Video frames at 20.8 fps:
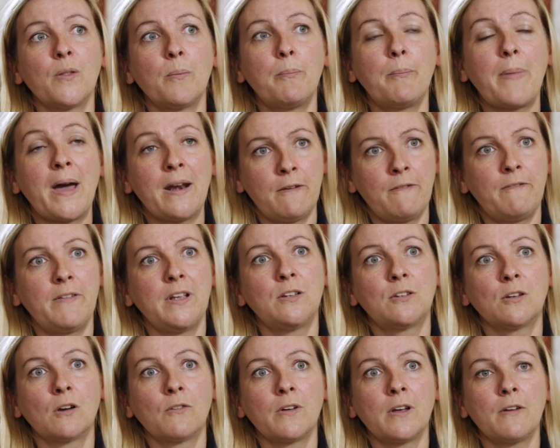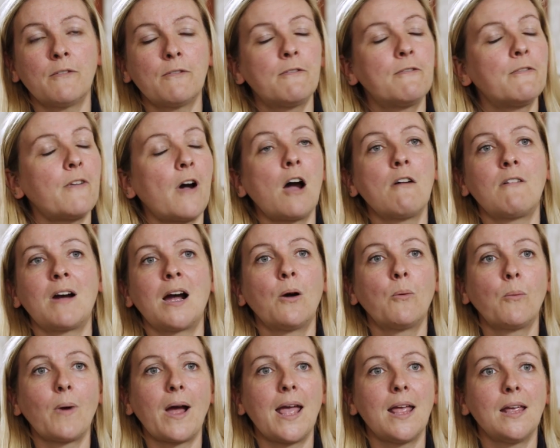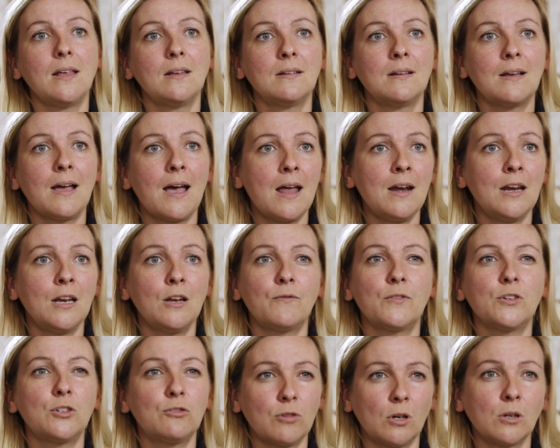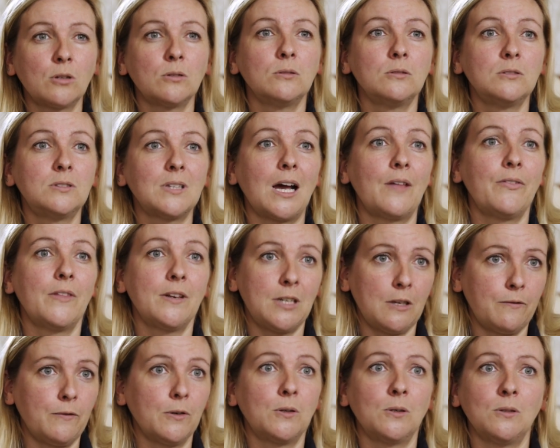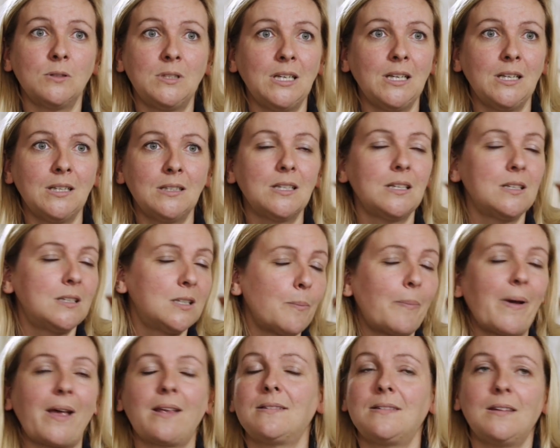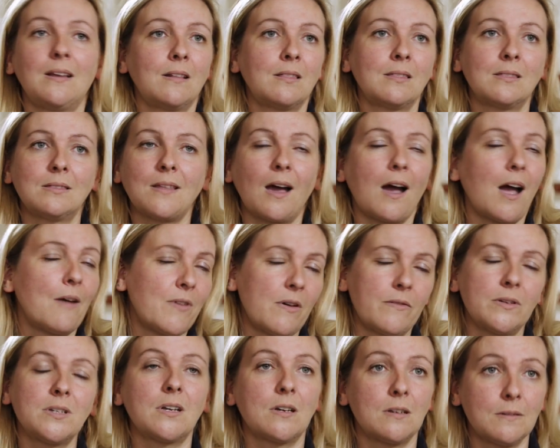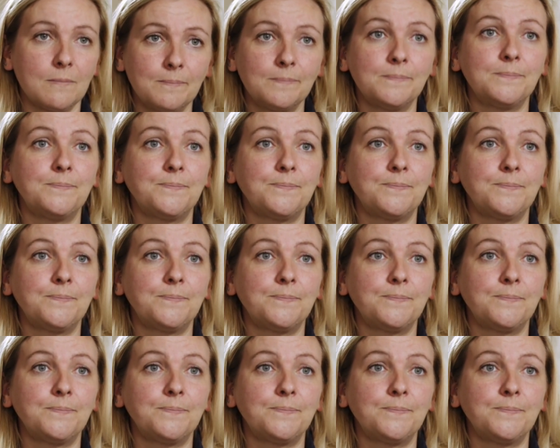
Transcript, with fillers: the benefits of it far outweigh any of the struggles and the difficulties. It's the best thing that I've ever done.